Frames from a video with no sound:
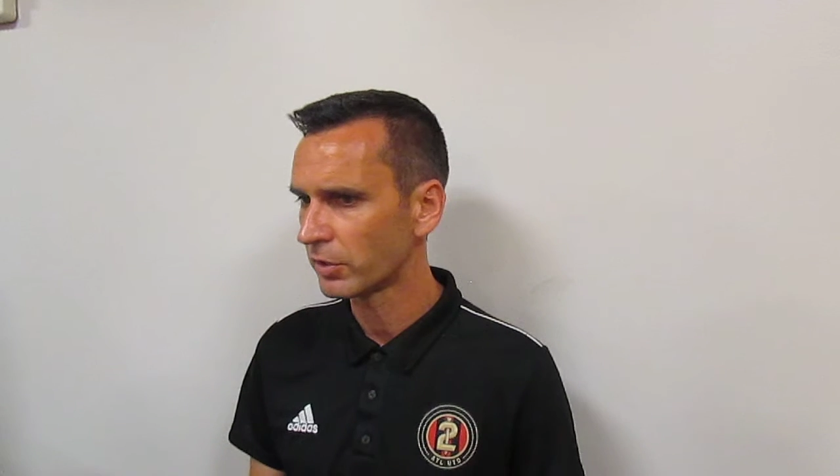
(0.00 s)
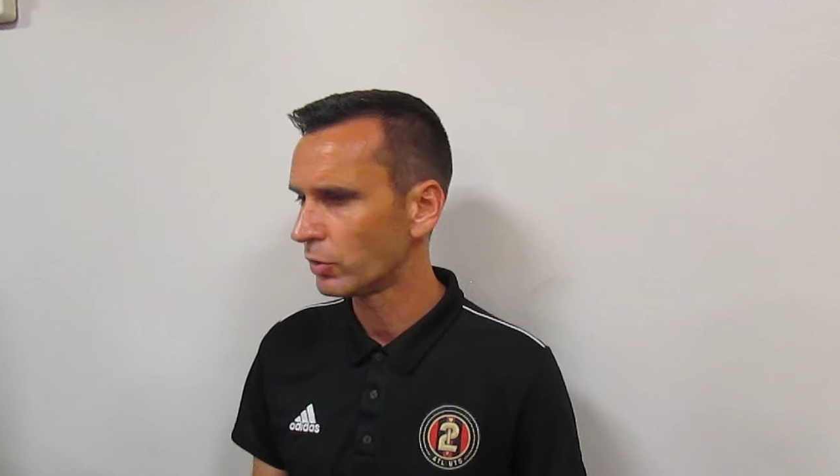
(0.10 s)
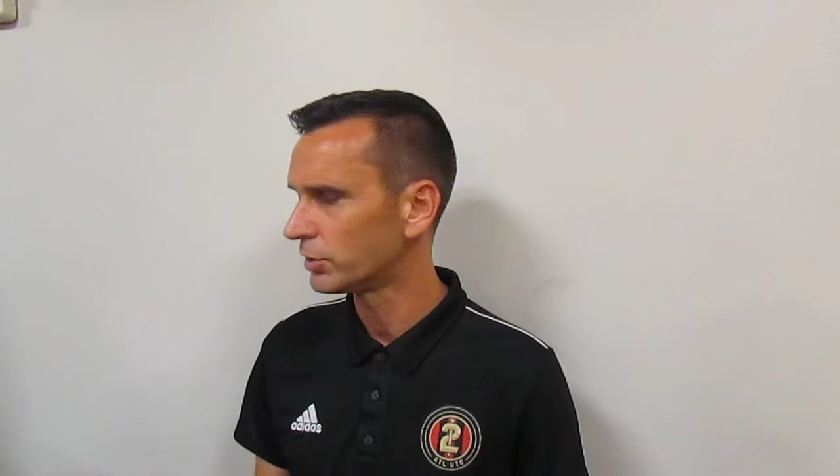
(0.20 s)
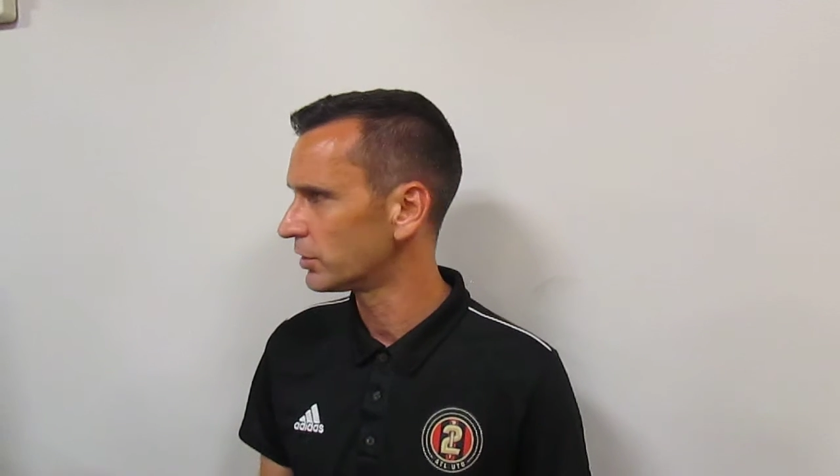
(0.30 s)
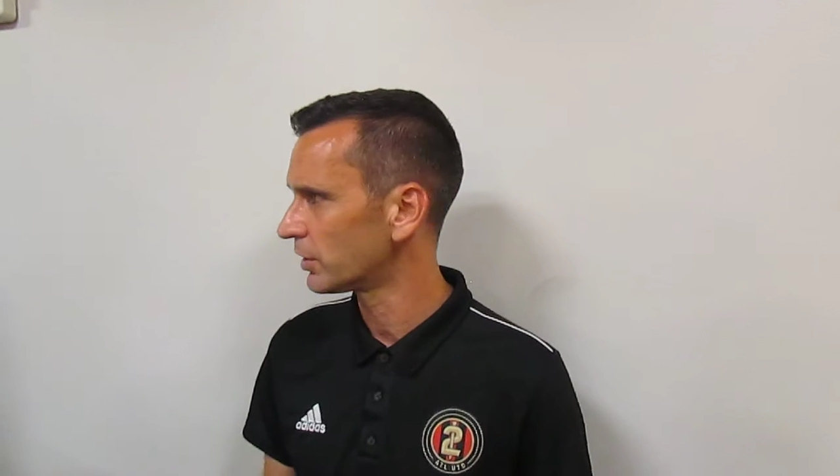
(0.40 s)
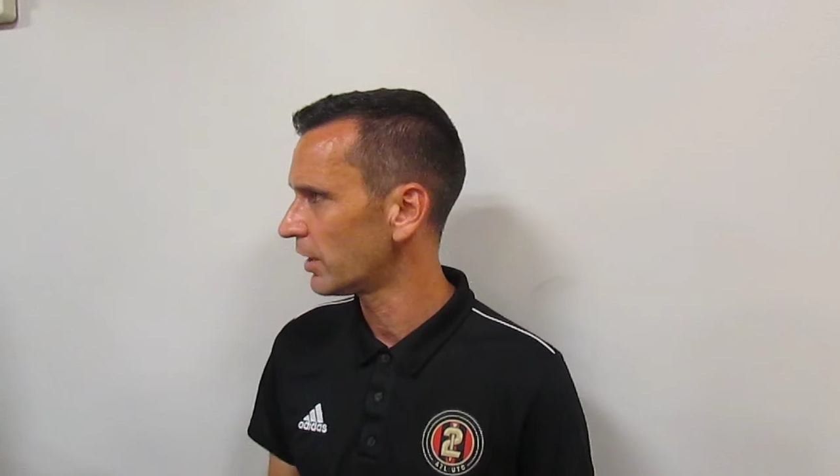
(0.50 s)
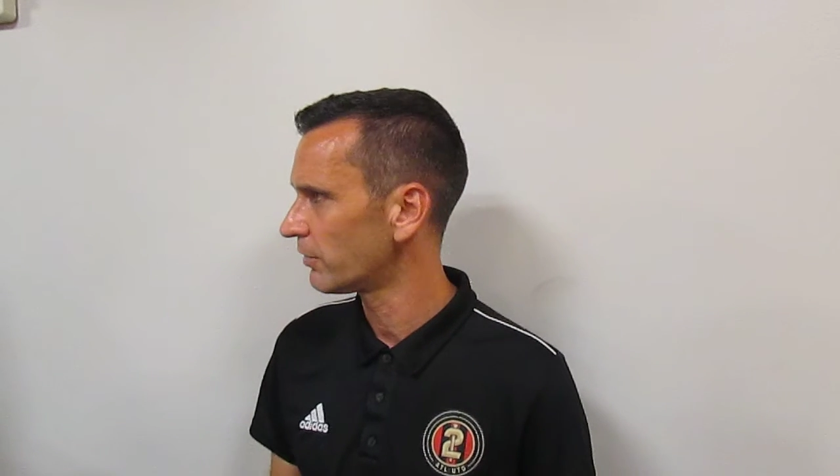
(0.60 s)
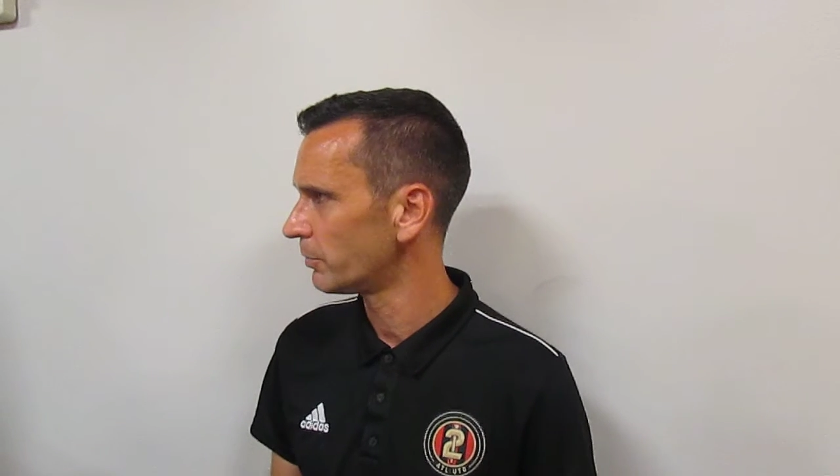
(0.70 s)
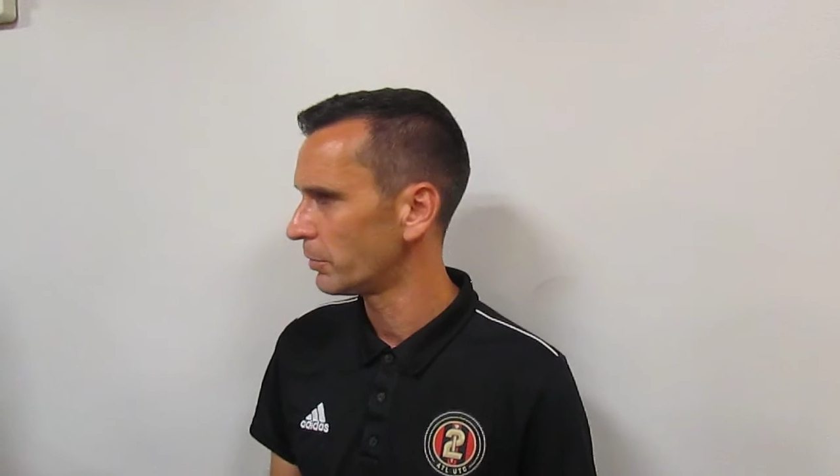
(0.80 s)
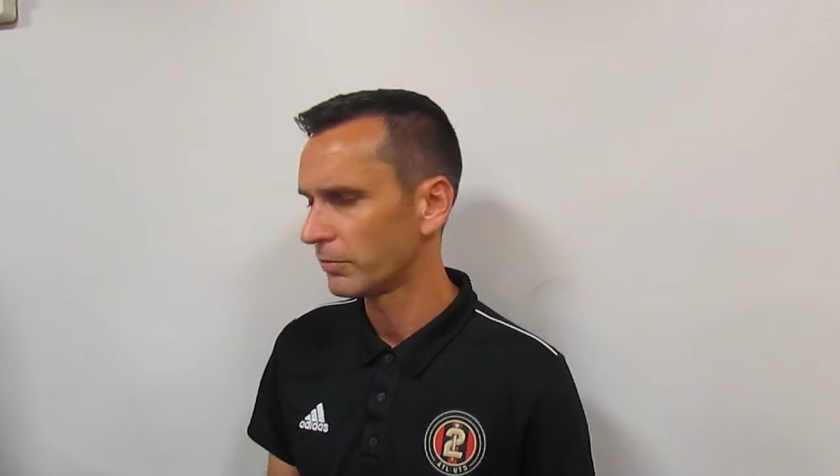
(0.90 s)
coaching staff.
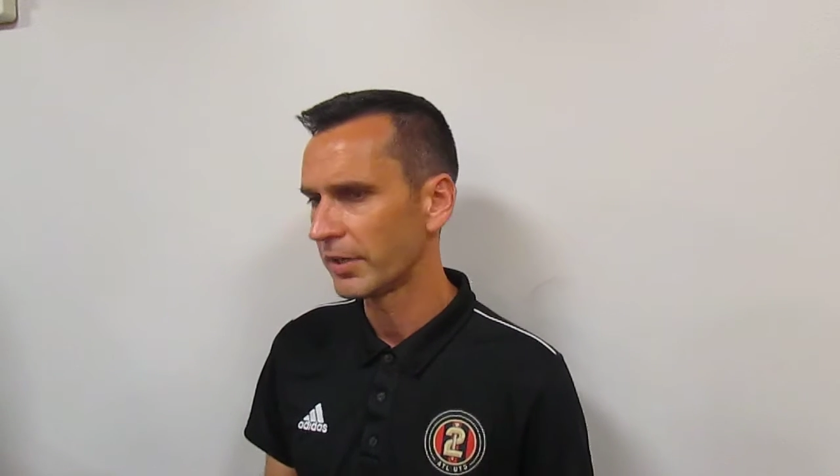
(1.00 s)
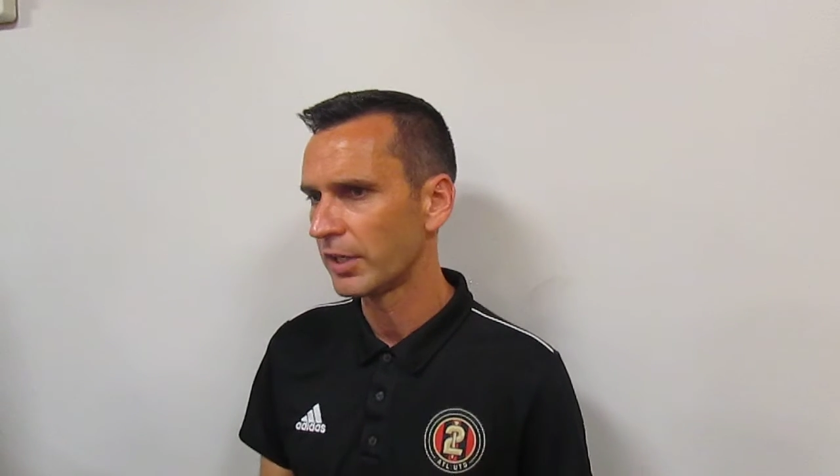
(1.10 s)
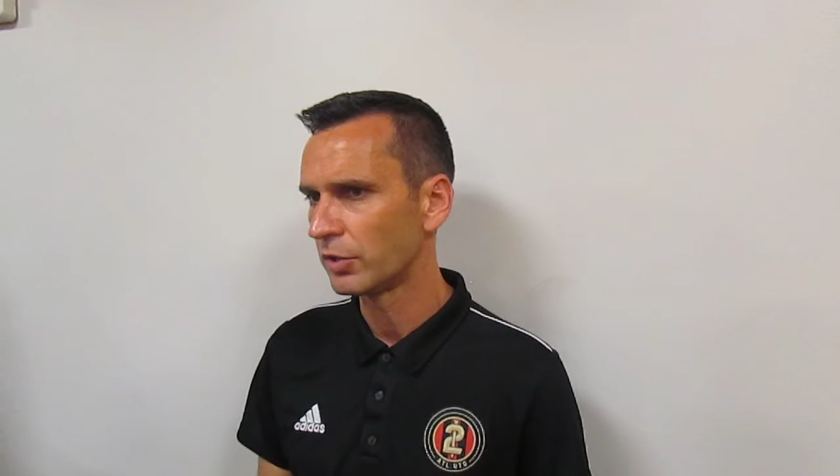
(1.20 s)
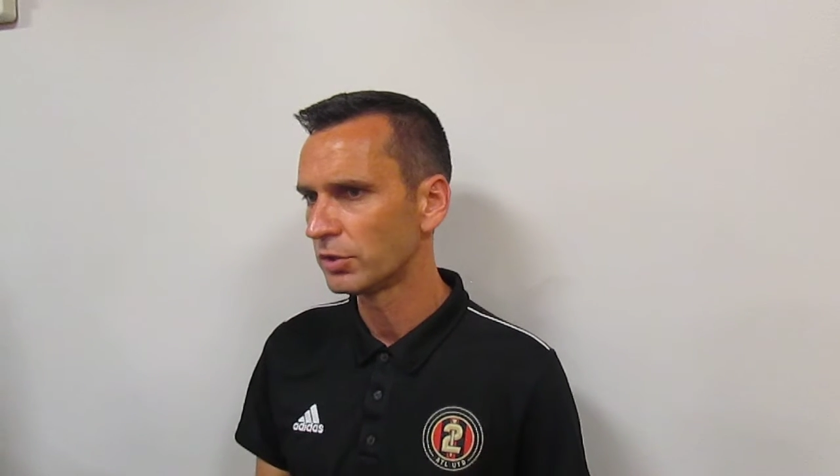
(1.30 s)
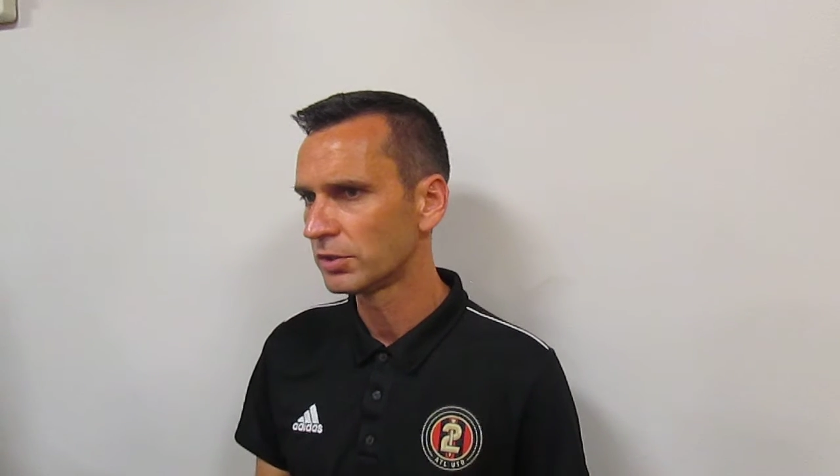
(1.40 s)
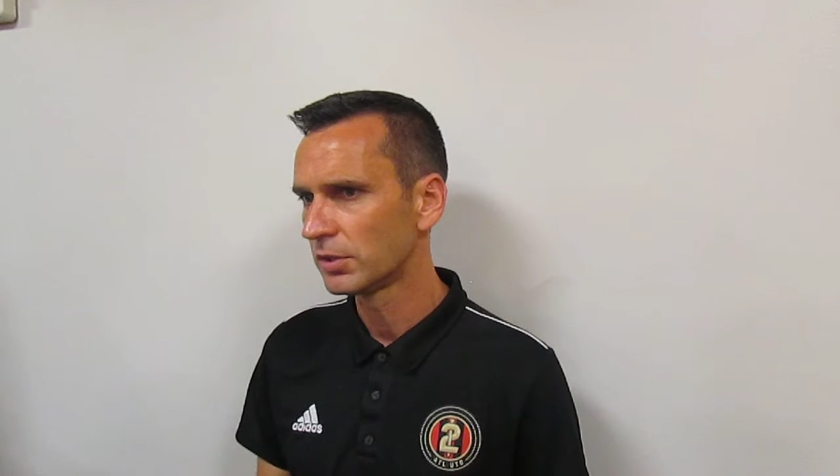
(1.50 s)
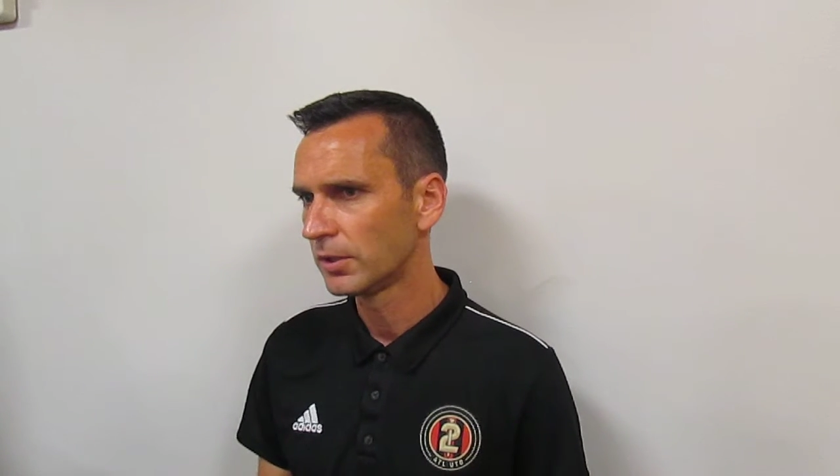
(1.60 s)
They've been very good.